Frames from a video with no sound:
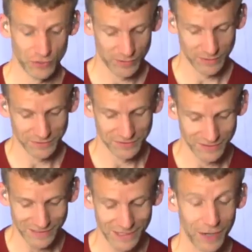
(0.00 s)
You'll be able to
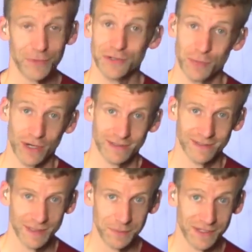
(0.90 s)
see how much
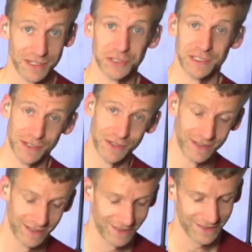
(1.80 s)
practice Tim has actually
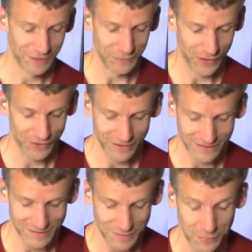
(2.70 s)
done and whether
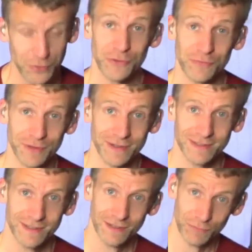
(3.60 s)
his
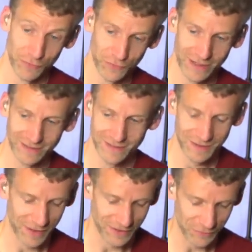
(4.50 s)
improvement reflects
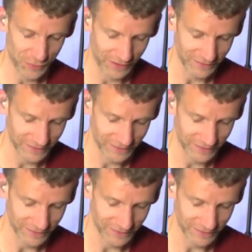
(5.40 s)
the amount of